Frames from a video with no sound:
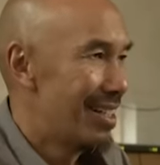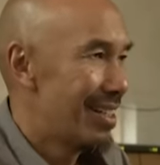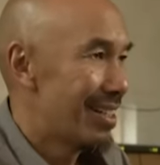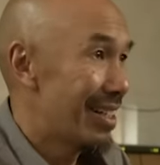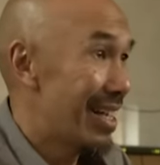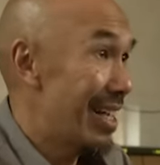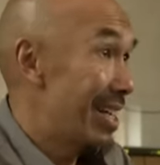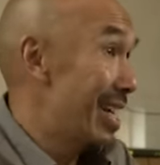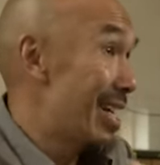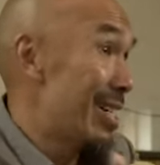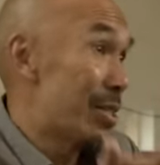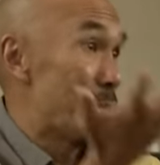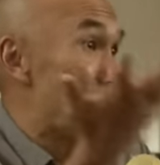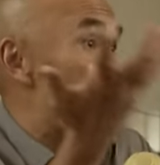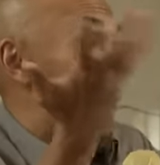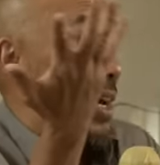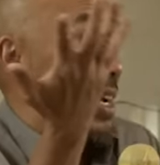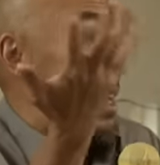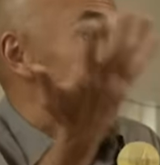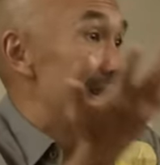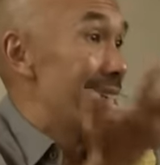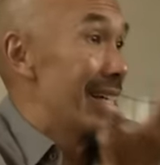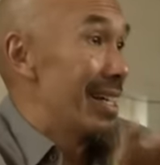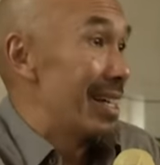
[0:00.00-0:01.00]
Okay, that's what
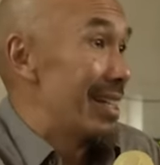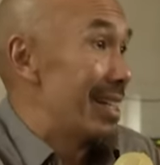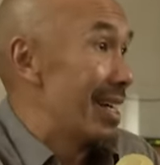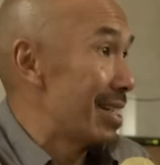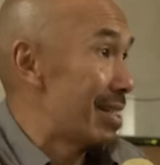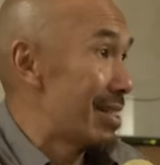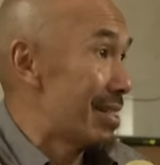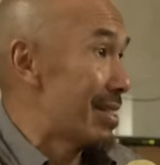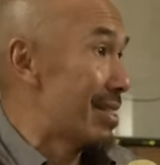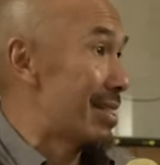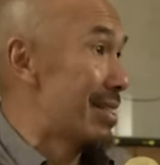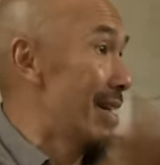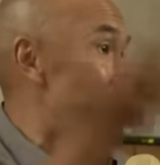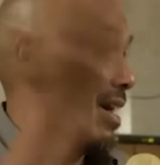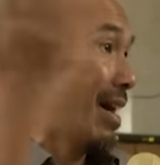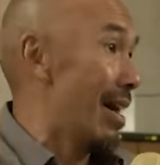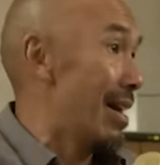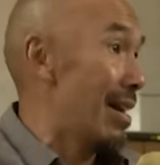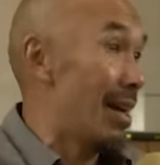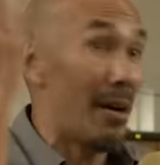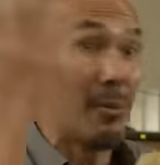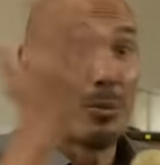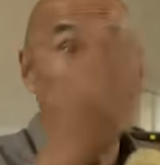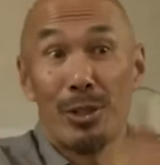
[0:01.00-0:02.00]
I did. That's,
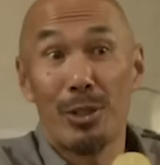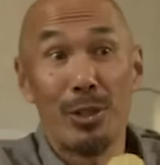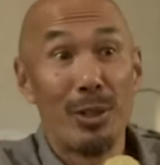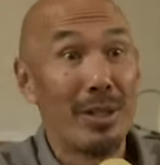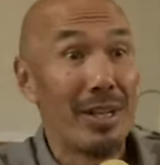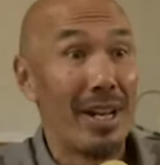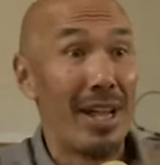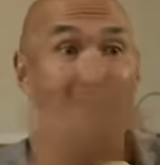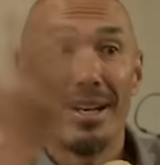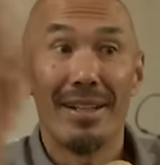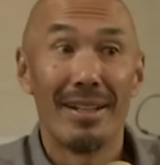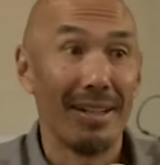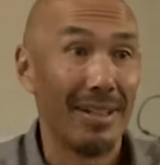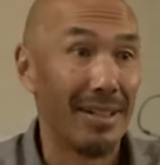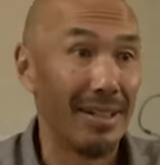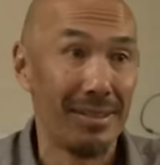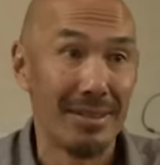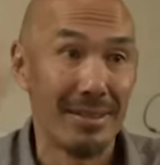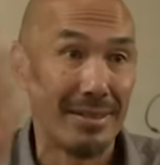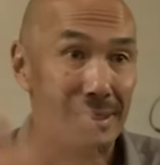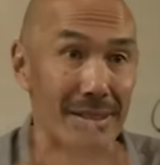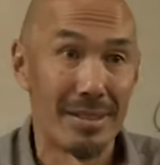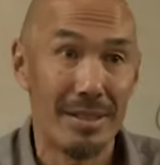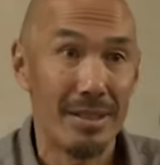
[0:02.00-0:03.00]
I, I was good at it. I
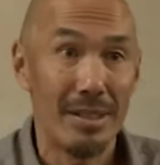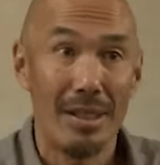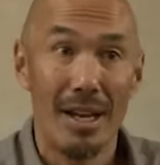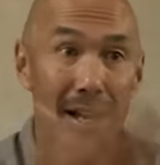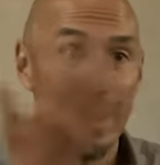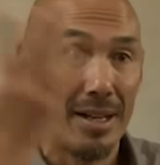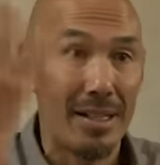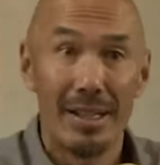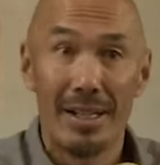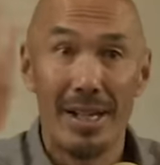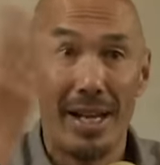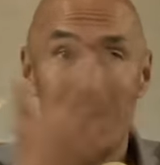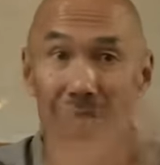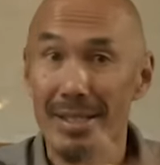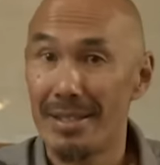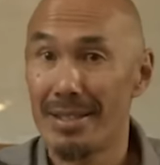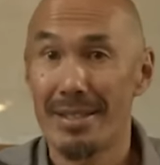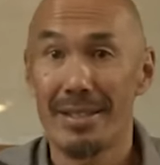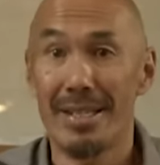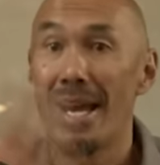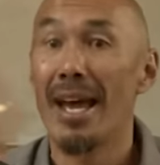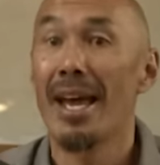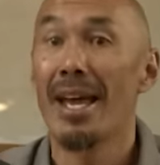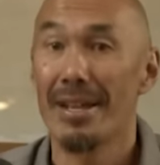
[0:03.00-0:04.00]
just, I could
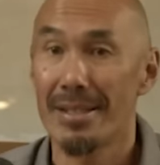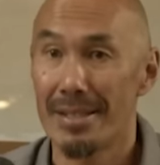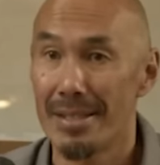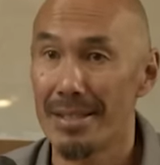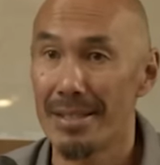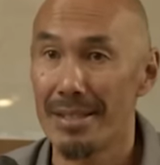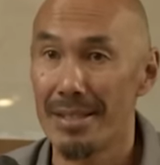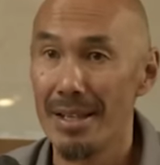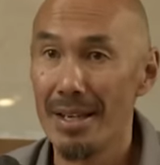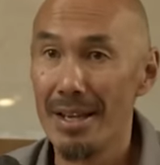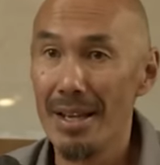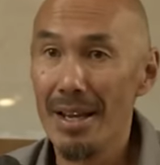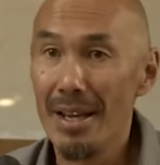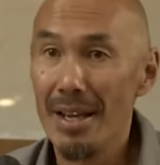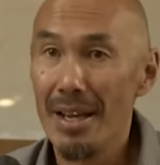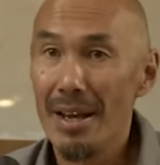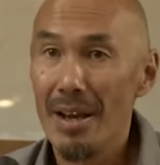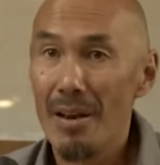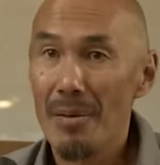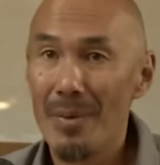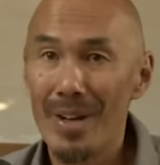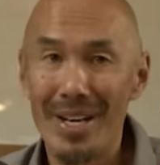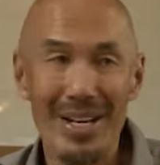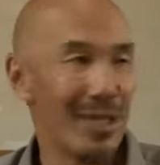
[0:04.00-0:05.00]
ace tests.
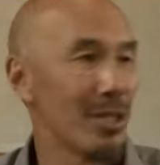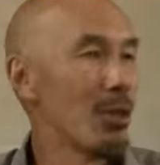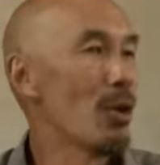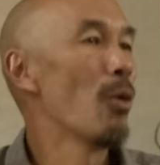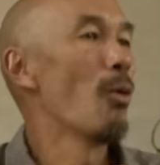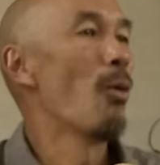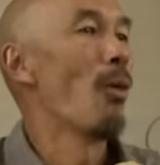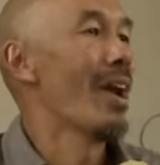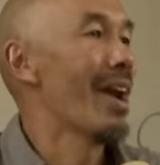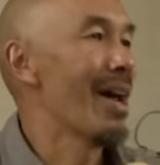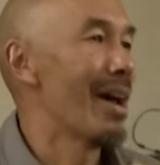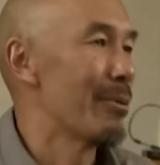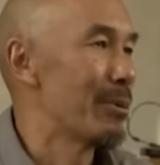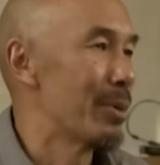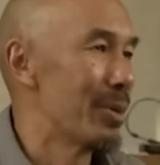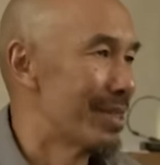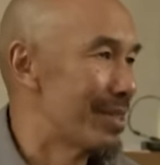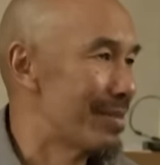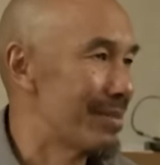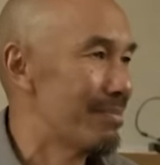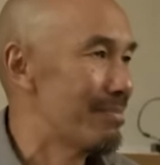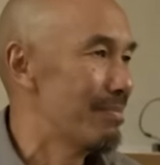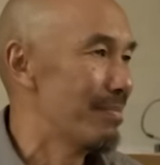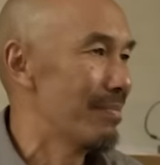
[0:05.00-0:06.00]
But I didn't know what I
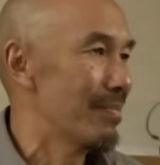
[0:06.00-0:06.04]
was